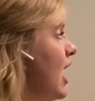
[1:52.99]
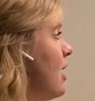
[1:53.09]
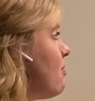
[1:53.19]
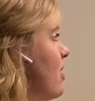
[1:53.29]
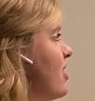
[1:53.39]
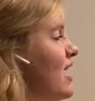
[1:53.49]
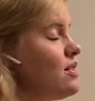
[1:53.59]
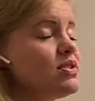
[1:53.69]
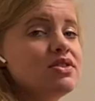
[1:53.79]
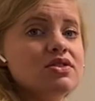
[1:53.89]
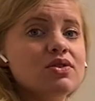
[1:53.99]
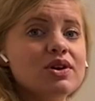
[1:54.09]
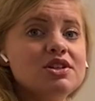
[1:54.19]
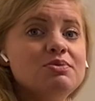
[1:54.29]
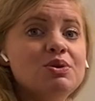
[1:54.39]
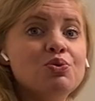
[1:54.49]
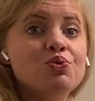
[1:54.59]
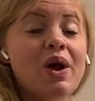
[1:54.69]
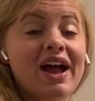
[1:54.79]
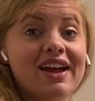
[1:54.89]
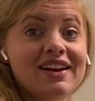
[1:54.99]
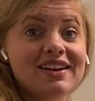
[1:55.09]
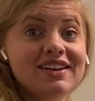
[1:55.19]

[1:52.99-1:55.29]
And my thousands are going to be red.